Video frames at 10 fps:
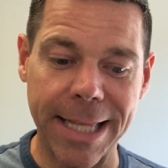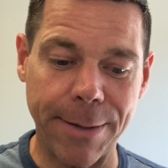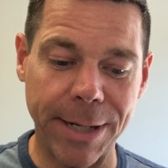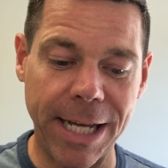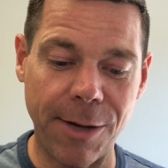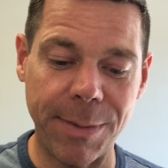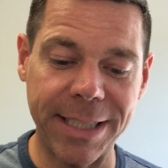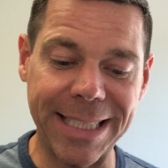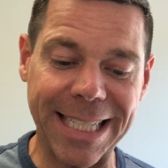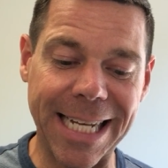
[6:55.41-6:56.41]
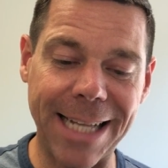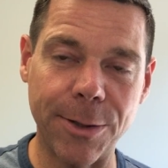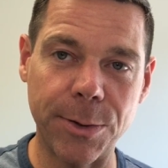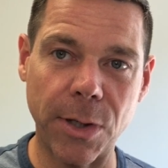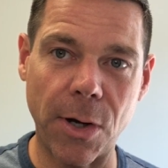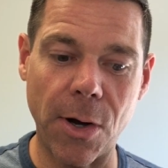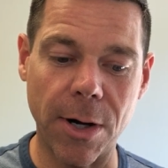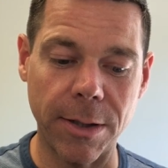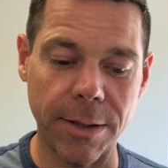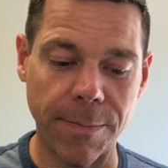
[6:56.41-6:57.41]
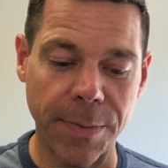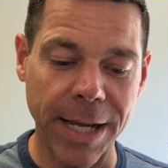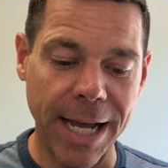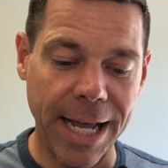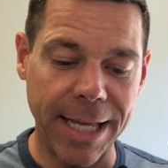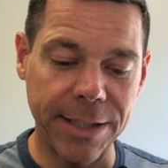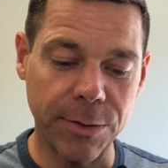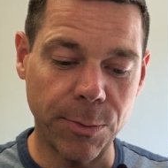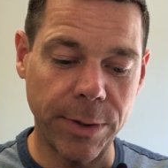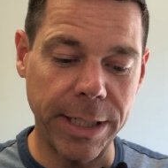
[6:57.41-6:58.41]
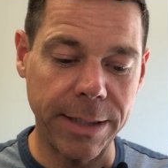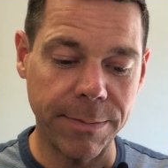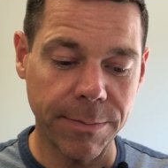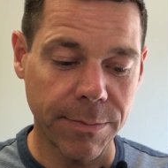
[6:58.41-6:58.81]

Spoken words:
that would help us to not lose heart as we